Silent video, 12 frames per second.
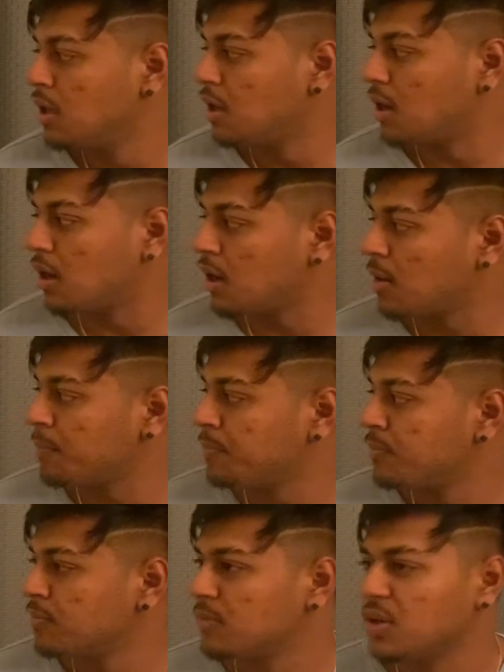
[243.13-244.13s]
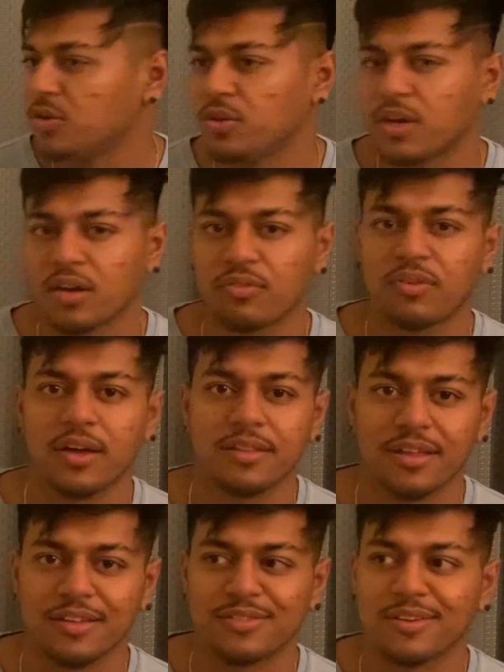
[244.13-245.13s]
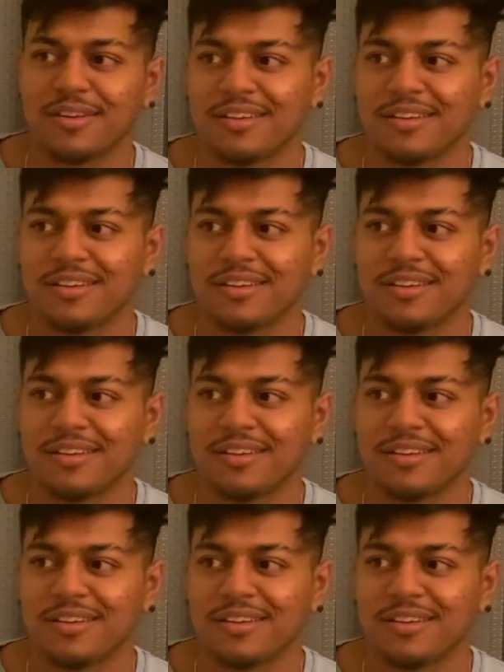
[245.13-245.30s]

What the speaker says: You know, you kind of find that it's